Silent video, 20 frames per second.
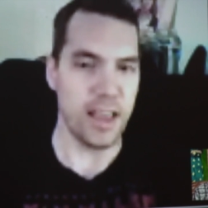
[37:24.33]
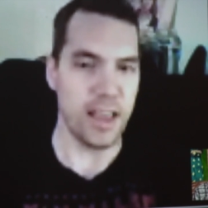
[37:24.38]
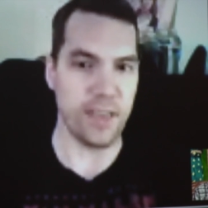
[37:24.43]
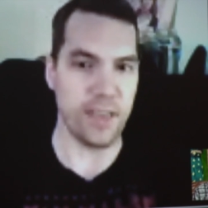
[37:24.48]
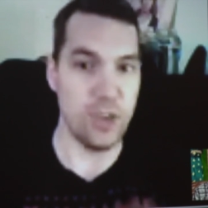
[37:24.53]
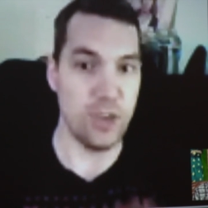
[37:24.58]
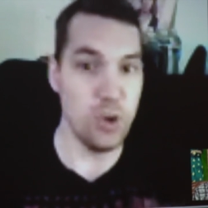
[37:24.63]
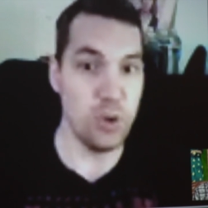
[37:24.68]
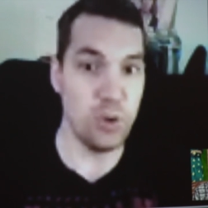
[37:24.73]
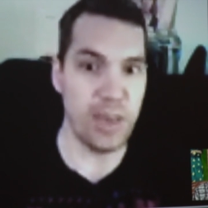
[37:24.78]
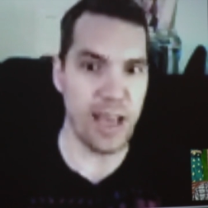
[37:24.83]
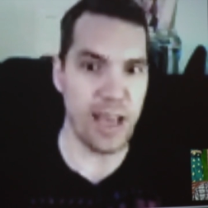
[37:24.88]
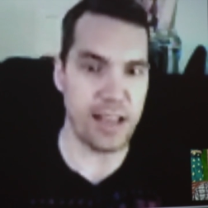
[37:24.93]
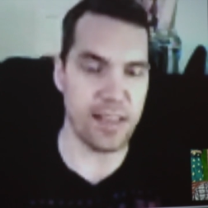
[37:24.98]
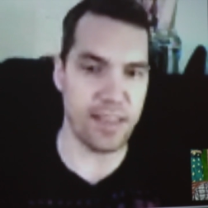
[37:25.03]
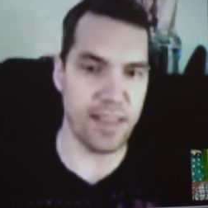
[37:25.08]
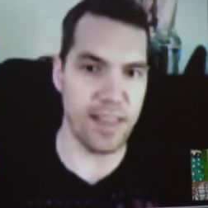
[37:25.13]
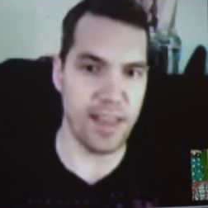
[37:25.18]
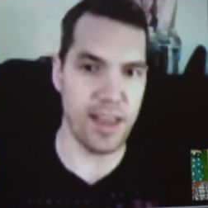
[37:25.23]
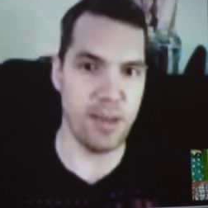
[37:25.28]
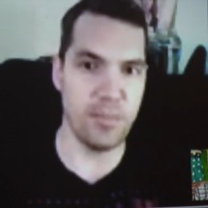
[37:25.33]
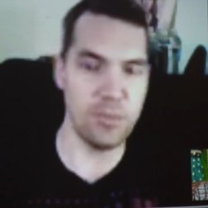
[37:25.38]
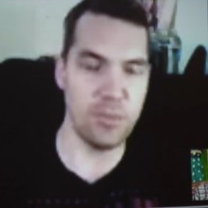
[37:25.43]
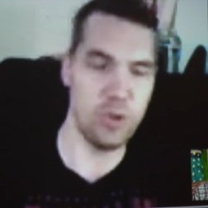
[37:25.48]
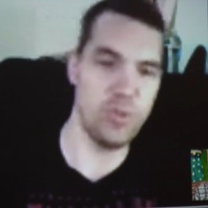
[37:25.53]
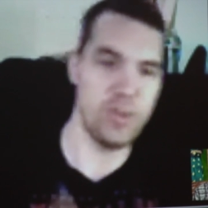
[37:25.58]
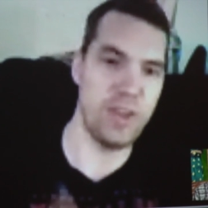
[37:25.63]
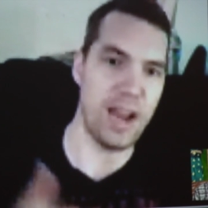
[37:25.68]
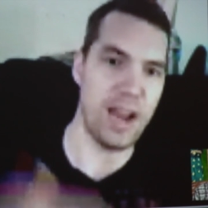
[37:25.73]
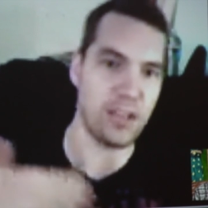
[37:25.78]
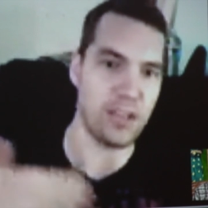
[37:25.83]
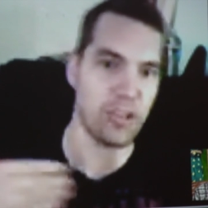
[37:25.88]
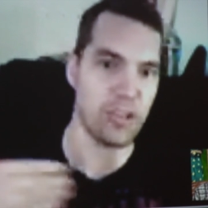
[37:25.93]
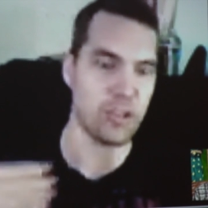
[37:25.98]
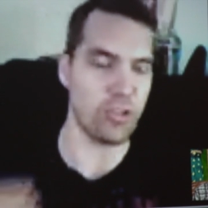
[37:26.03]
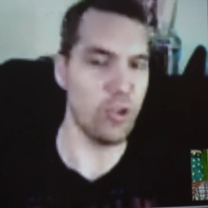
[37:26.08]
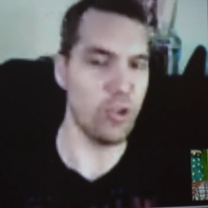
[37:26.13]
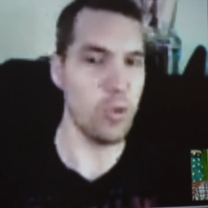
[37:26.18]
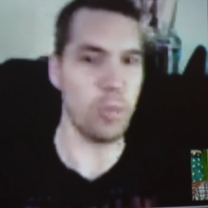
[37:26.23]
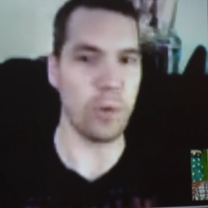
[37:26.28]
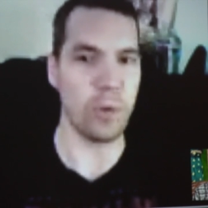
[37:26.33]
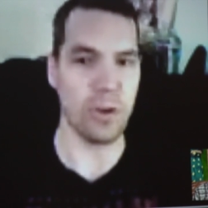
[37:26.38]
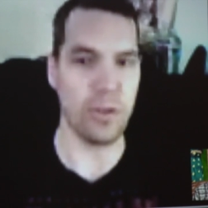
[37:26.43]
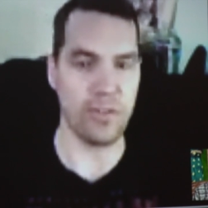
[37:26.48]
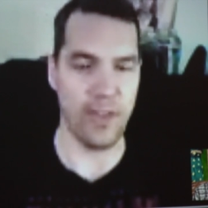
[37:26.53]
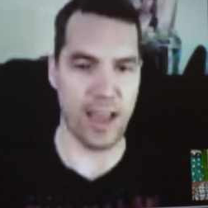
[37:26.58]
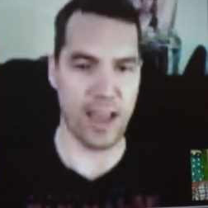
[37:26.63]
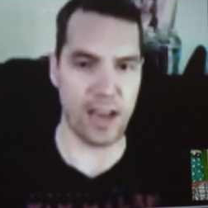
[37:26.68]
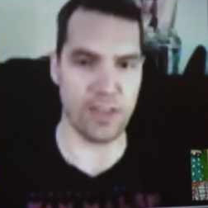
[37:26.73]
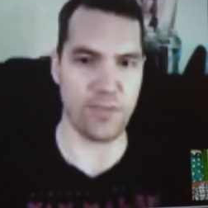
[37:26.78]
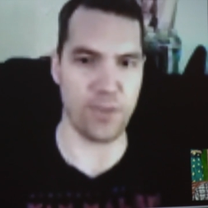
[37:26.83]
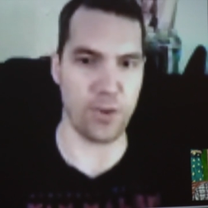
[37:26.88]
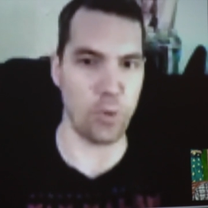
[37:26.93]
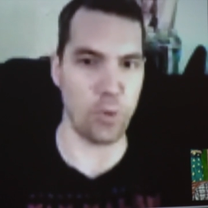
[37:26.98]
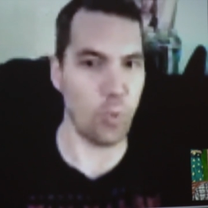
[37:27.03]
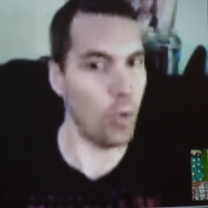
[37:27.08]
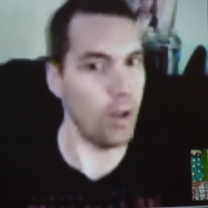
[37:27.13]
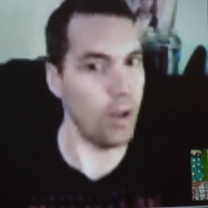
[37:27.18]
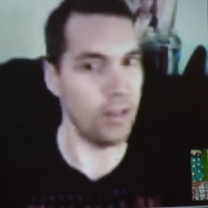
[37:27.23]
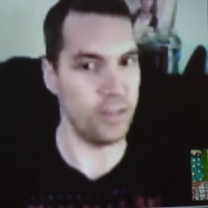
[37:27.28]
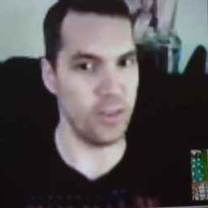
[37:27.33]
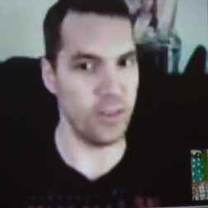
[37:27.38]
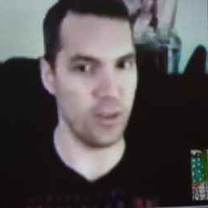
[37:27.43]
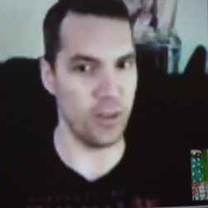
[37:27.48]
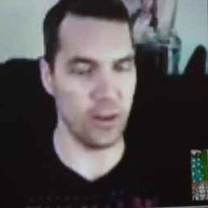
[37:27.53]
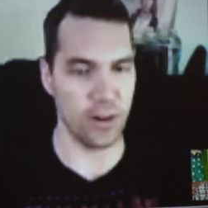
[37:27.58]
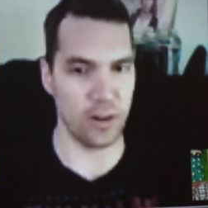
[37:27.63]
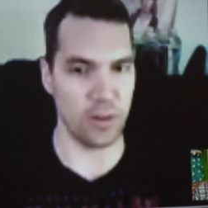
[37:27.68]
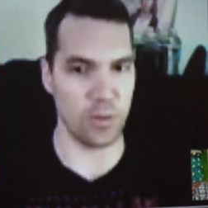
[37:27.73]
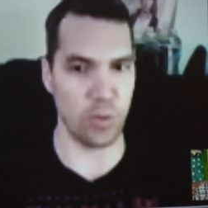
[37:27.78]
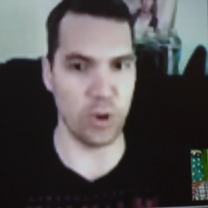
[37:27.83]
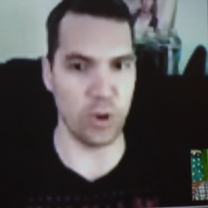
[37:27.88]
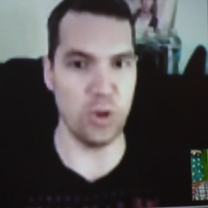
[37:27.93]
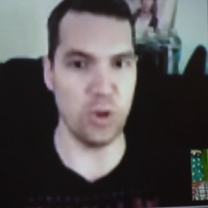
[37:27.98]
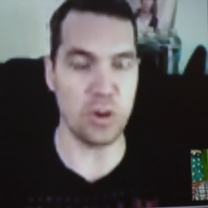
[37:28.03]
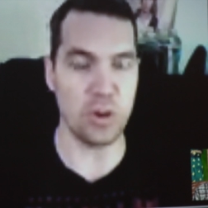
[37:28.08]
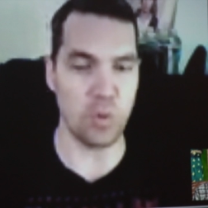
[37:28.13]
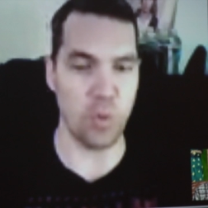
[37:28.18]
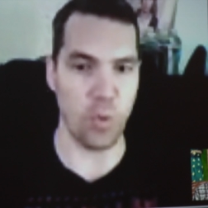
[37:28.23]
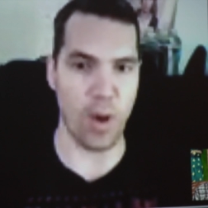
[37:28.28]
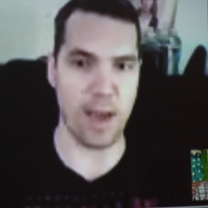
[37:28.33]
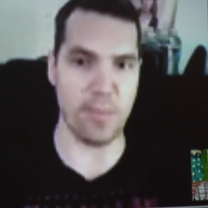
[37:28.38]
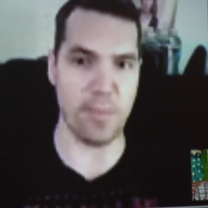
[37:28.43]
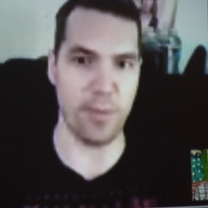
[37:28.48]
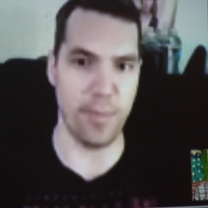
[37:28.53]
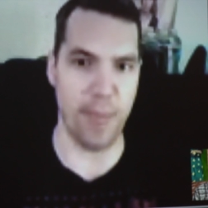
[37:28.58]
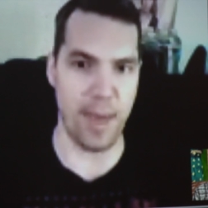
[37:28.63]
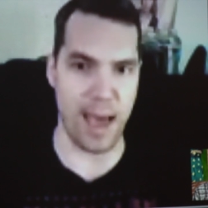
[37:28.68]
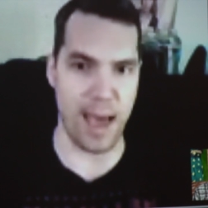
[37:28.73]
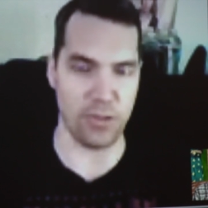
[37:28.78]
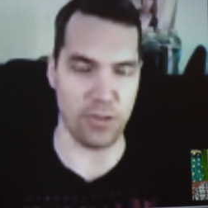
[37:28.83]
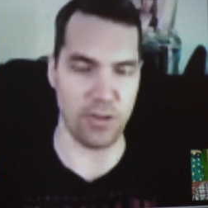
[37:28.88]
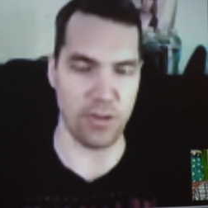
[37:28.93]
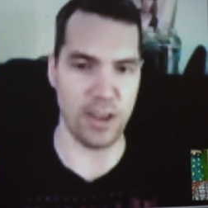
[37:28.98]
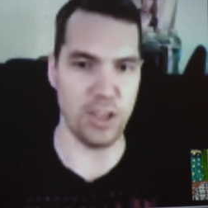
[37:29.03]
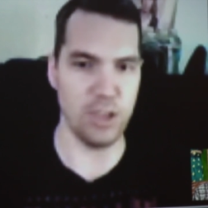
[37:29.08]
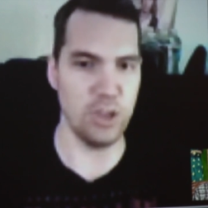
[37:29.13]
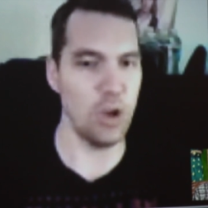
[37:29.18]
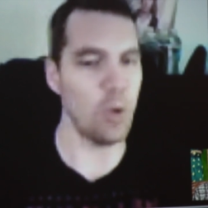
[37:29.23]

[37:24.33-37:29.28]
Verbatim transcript: right. if you catch them, you've got a super advantage for one turn where you can wipe them out, right?